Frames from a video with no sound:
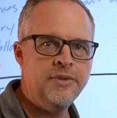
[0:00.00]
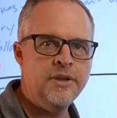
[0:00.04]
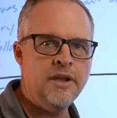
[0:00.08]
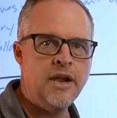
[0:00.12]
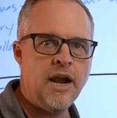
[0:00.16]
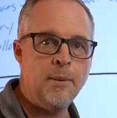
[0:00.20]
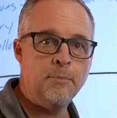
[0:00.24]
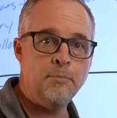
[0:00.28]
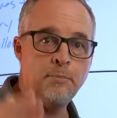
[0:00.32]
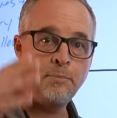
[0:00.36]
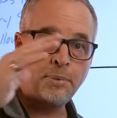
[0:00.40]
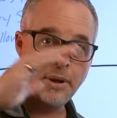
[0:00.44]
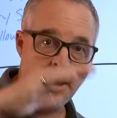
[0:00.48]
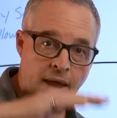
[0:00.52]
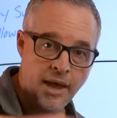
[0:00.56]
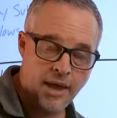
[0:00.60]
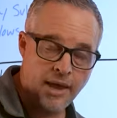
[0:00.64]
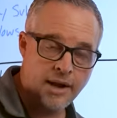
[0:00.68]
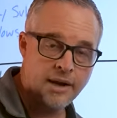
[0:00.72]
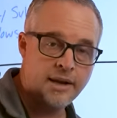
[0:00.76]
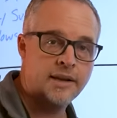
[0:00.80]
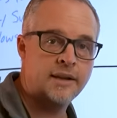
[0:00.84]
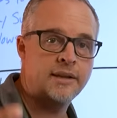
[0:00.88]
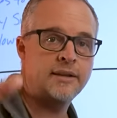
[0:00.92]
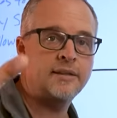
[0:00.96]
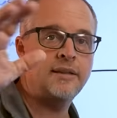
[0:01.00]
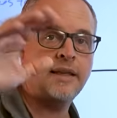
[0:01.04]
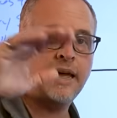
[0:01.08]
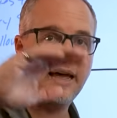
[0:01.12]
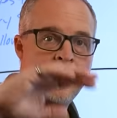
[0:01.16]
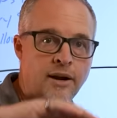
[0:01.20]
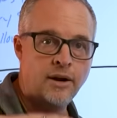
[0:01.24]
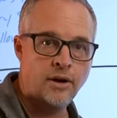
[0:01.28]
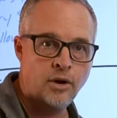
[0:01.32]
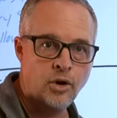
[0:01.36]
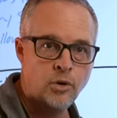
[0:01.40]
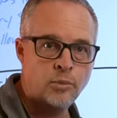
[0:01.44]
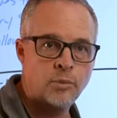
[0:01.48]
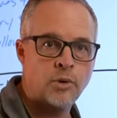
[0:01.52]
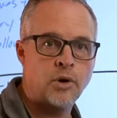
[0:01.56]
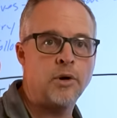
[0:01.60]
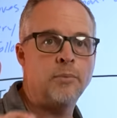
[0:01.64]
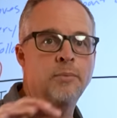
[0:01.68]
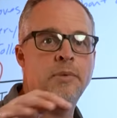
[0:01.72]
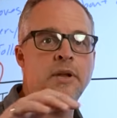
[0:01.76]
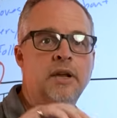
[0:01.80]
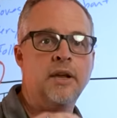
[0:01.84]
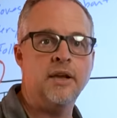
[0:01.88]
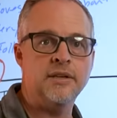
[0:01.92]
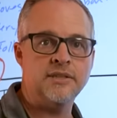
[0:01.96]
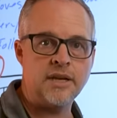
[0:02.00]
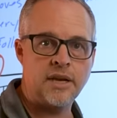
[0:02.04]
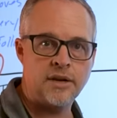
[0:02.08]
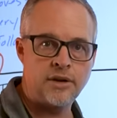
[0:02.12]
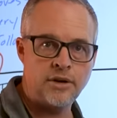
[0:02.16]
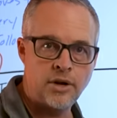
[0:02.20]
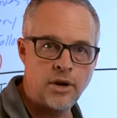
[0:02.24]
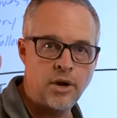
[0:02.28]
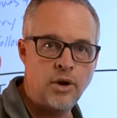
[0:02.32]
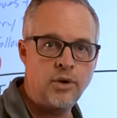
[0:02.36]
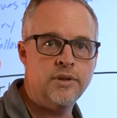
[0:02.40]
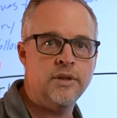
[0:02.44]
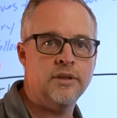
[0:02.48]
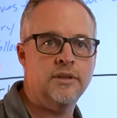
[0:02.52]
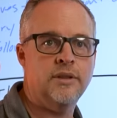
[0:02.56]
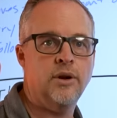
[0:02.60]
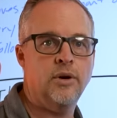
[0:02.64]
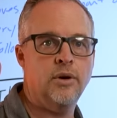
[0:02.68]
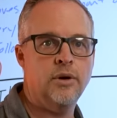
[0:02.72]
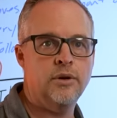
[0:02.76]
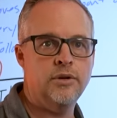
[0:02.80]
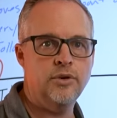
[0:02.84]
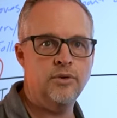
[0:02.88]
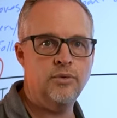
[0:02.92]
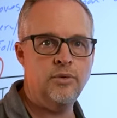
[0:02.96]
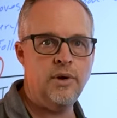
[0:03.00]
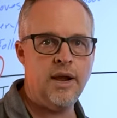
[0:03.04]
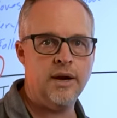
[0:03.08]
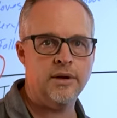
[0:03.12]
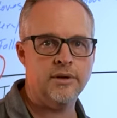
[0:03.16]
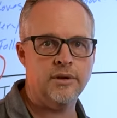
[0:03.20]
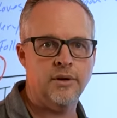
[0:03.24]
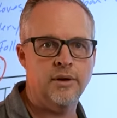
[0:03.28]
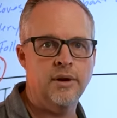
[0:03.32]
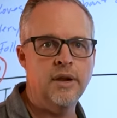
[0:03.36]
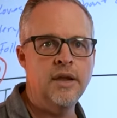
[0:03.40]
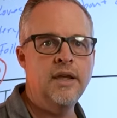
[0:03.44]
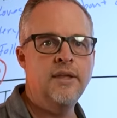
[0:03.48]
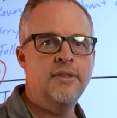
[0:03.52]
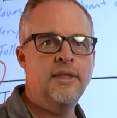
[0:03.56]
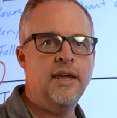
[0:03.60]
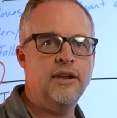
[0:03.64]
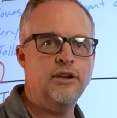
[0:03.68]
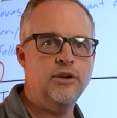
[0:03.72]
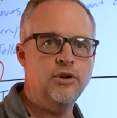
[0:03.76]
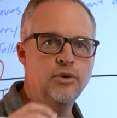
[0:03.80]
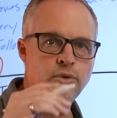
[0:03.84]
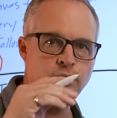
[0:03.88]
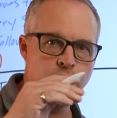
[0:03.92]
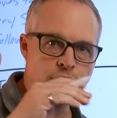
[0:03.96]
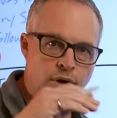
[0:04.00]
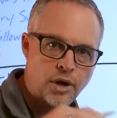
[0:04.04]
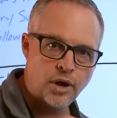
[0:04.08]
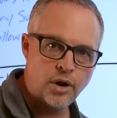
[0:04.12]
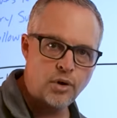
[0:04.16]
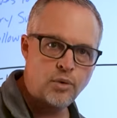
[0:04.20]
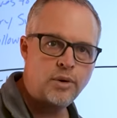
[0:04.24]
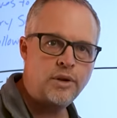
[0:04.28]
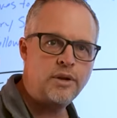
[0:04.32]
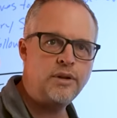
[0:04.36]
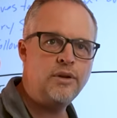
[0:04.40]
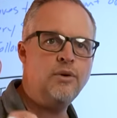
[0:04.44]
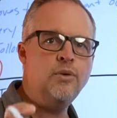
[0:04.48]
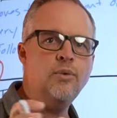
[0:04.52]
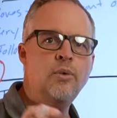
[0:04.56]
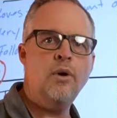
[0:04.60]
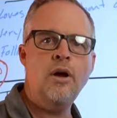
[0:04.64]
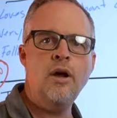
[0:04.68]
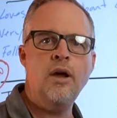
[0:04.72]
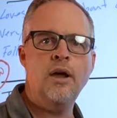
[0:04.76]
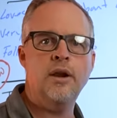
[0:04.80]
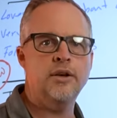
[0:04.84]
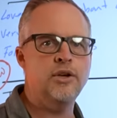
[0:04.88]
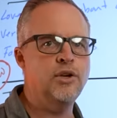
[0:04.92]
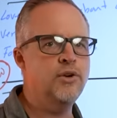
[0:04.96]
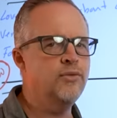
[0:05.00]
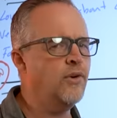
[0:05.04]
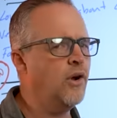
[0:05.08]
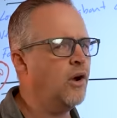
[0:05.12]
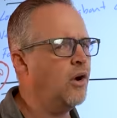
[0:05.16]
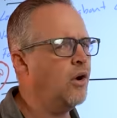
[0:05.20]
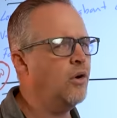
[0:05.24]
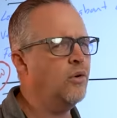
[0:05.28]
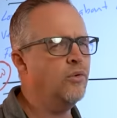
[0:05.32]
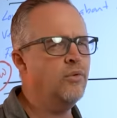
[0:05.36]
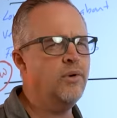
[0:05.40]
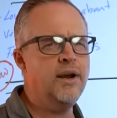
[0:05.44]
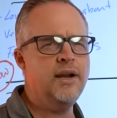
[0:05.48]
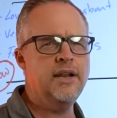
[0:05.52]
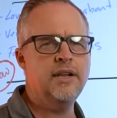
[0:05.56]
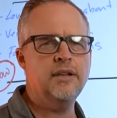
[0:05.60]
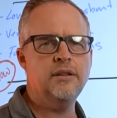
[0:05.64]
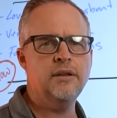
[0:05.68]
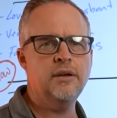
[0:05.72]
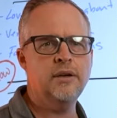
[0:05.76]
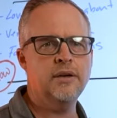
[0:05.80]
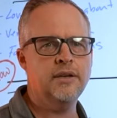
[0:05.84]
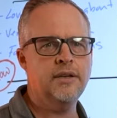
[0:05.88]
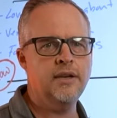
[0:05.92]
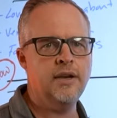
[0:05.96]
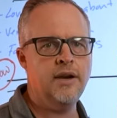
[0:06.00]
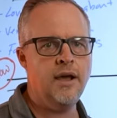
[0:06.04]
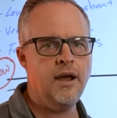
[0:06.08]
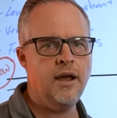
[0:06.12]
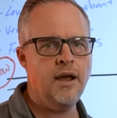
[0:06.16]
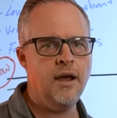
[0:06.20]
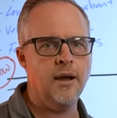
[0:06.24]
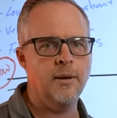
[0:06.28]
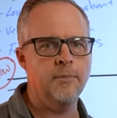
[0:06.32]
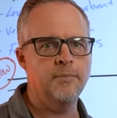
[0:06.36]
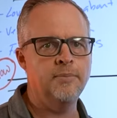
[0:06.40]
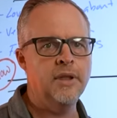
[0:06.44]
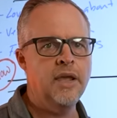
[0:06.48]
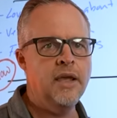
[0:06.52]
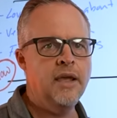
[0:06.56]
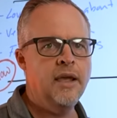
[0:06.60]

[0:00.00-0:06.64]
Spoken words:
I'm petting that homeowner because I know that they're a director, that you know what you want. You've already looked it up.